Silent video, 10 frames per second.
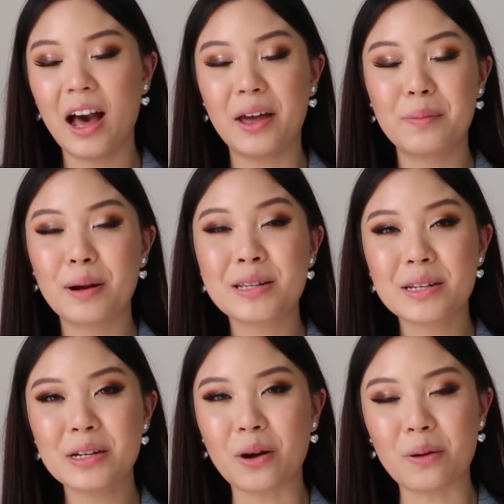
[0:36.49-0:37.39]
I
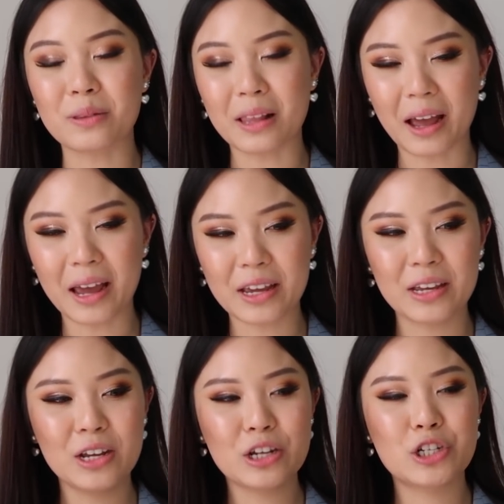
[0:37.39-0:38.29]
personally don't
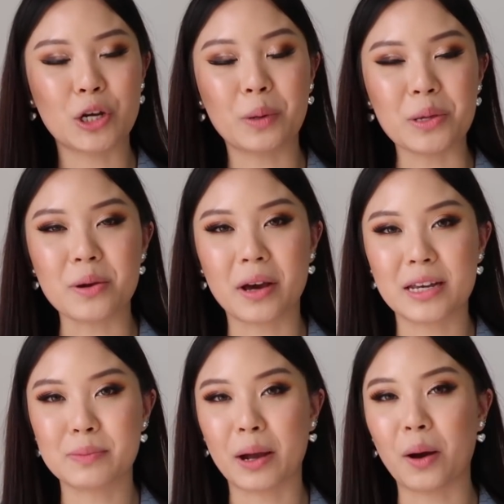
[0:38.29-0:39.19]
like showing you
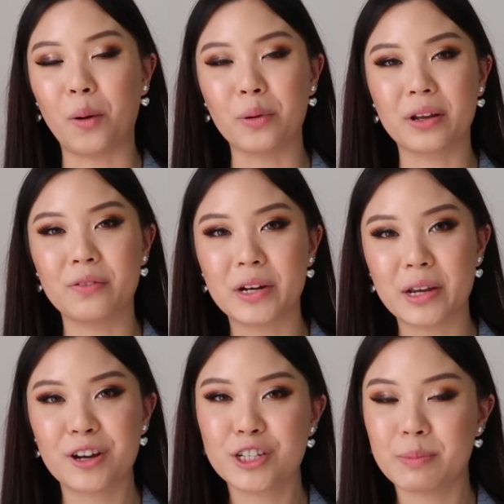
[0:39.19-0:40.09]
guys my older
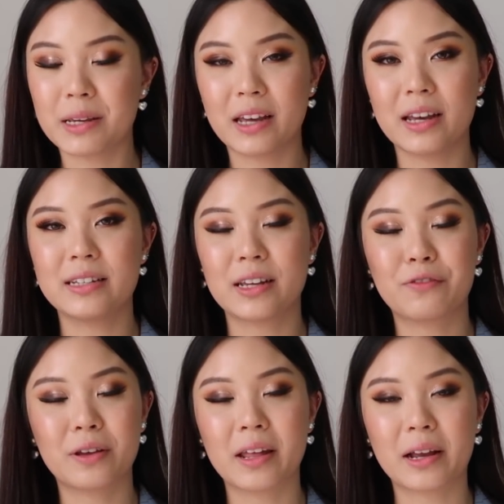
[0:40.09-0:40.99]
videos because I
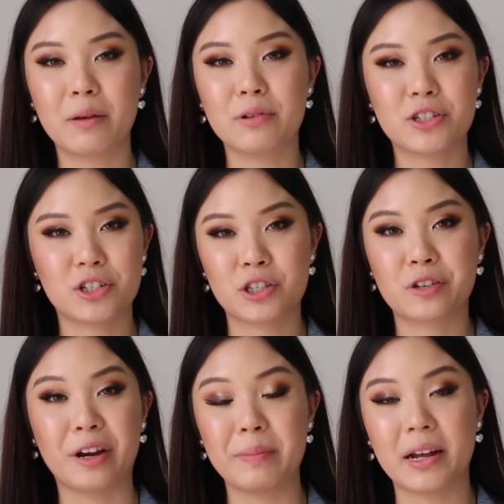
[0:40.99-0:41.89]
feel like I was just
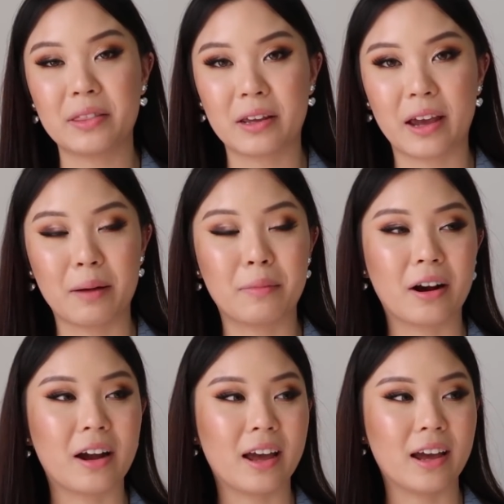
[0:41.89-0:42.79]
screaming at the
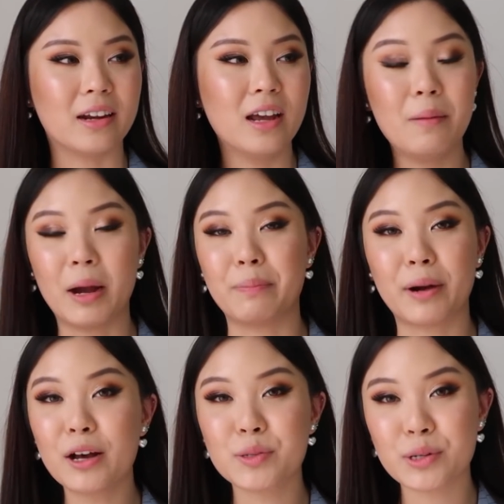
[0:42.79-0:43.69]
camera and my
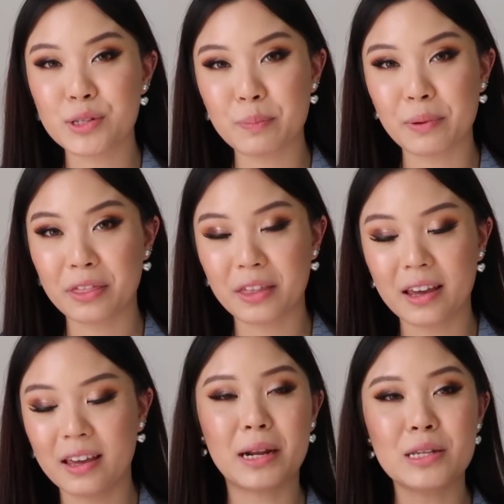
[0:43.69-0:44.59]
brows were super
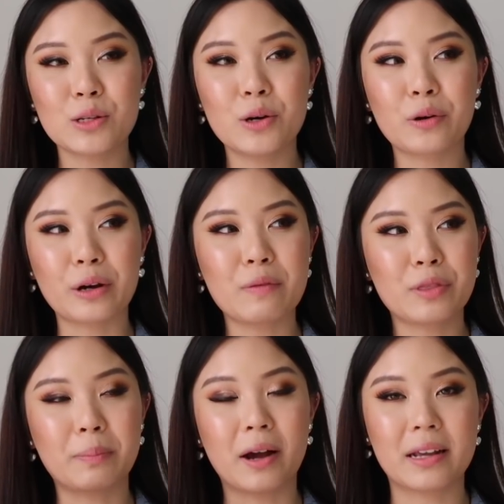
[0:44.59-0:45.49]
thick, but I still agree
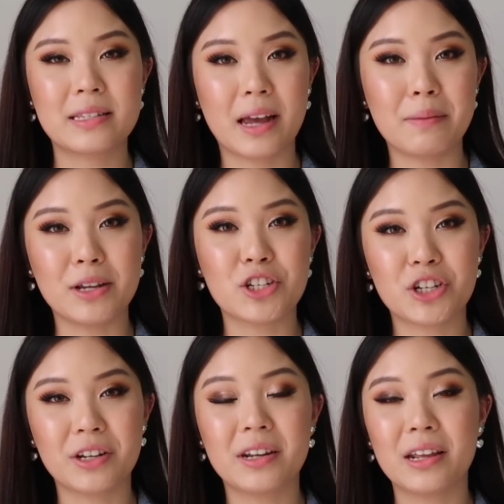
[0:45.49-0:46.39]
with the products that I
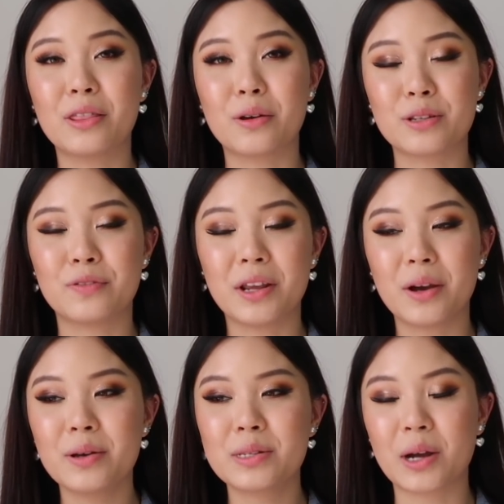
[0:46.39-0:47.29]
mentioned in those
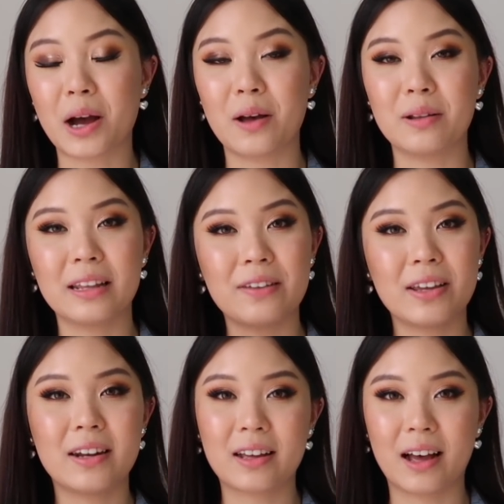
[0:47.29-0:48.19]
videos, so I'll leave
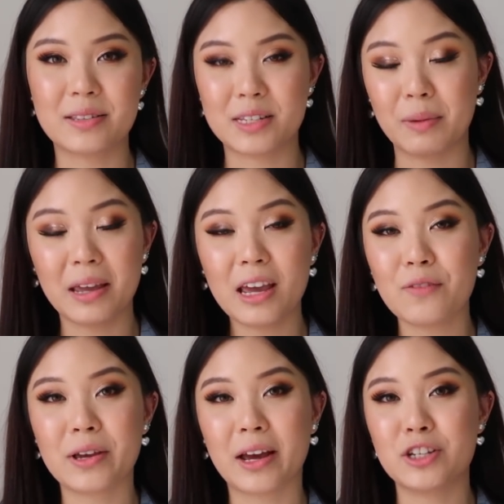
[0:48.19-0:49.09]
it in a card somewhere here
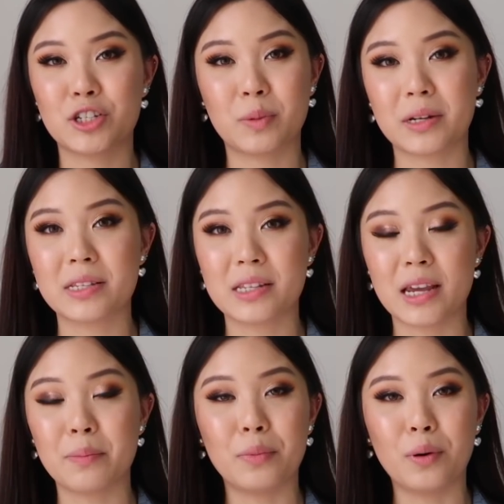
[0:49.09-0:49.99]
if you guys just want to
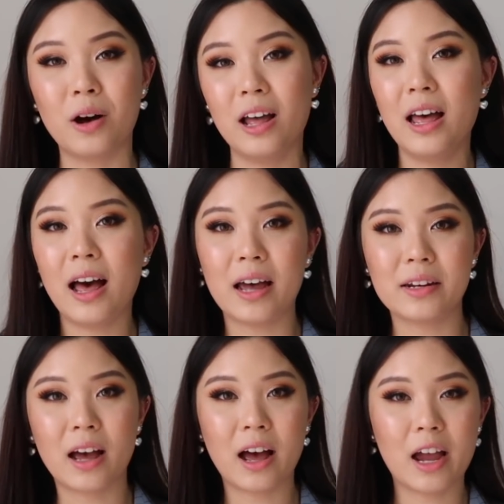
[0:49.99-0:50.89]
see more
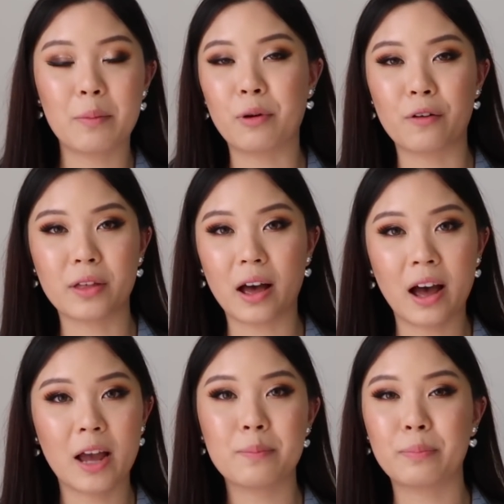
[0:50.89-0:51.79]
under hype, worth the
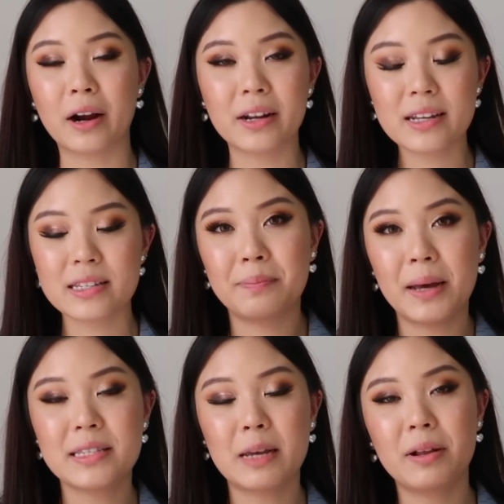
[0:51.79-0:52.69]
hype products.
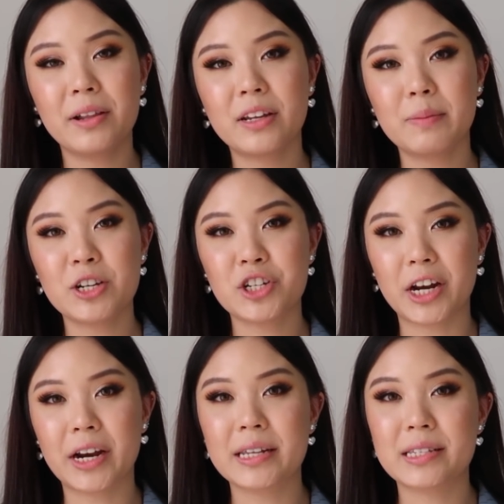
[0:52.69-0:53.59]
But I'm only going to be
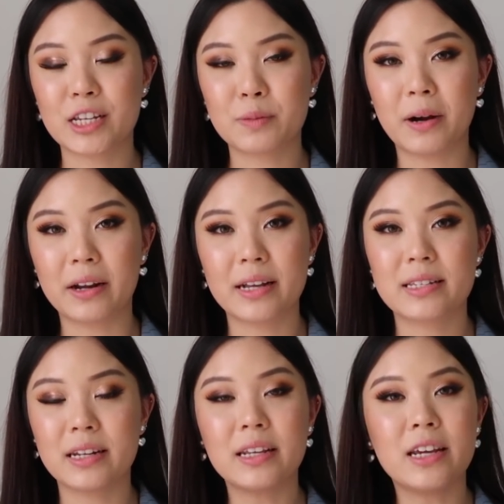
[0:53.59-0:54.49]
sharing six
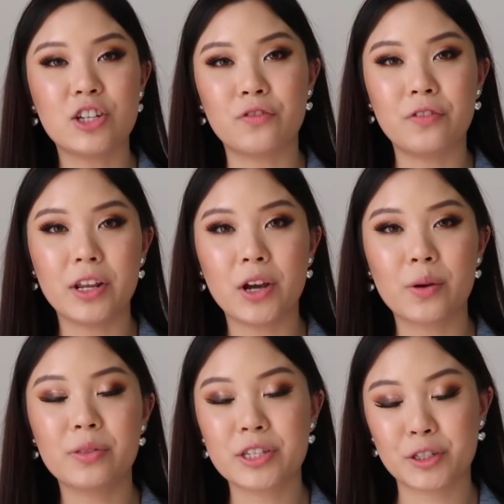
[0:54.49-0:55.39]
products in each
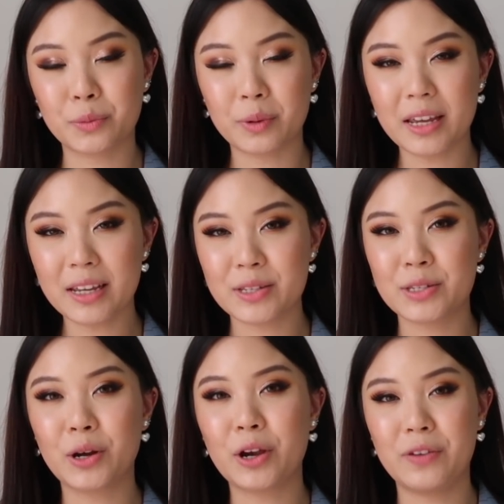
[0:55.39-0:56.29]
video this week,
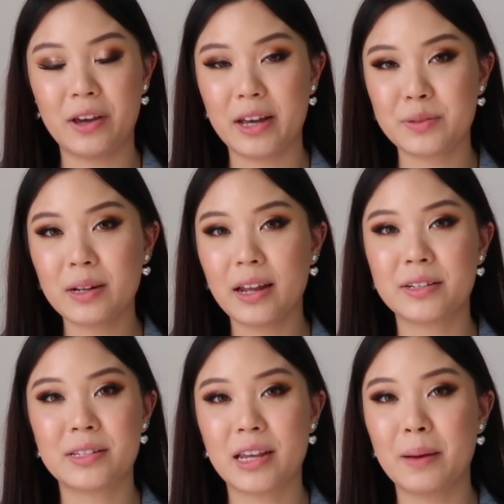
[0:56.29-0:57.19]
so if you guys would like
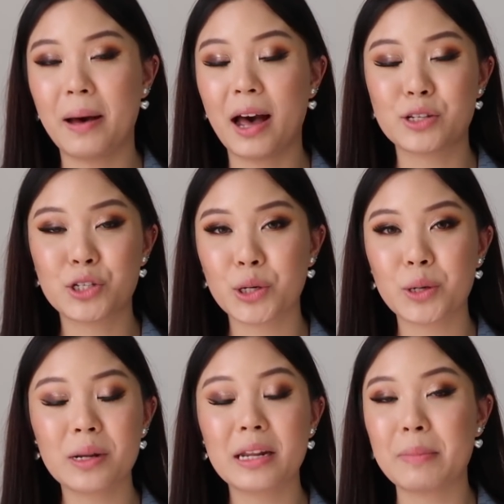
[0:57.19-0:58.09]
to see a part
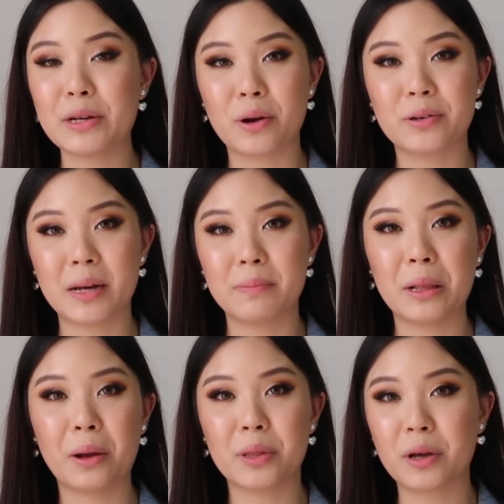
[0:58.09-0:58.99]
two, let me know down
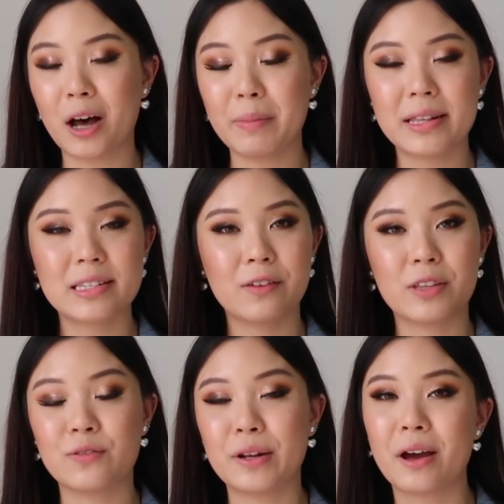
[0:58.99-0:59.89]
below in the comments. Give
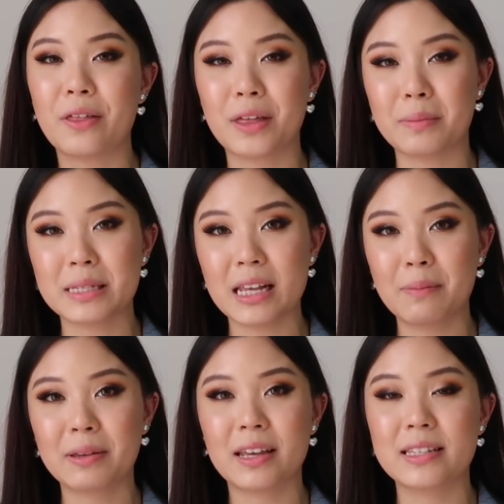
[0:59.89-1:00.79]
this video a thumbs
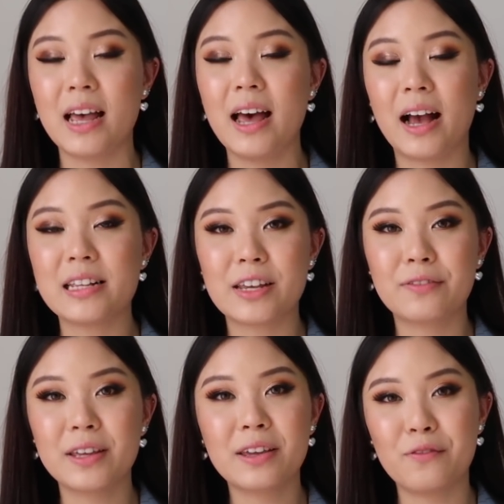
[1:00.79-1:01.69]
up because I
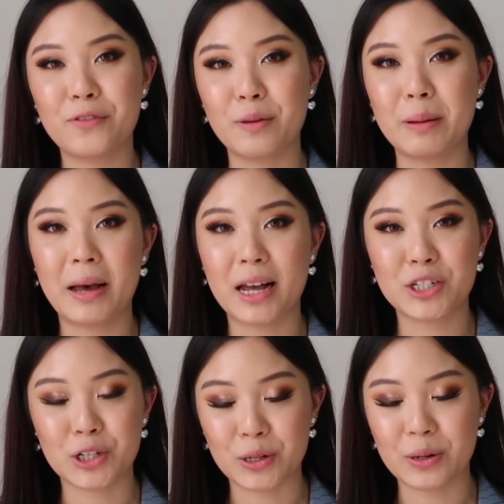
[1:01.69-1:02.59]
definitely can film a
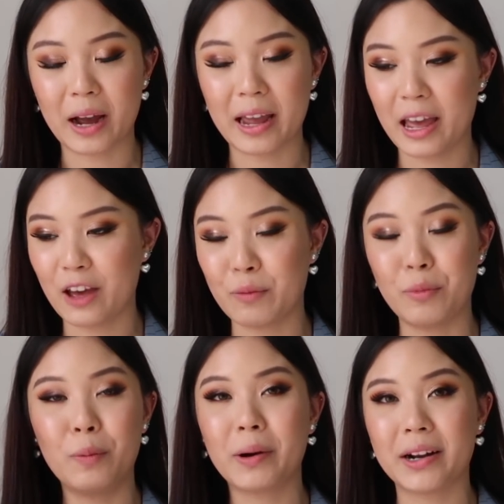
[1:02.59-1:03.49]
part two. I have
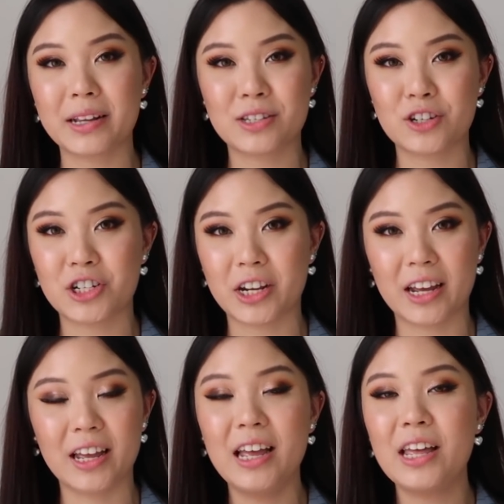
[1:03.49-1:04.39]
more products to share.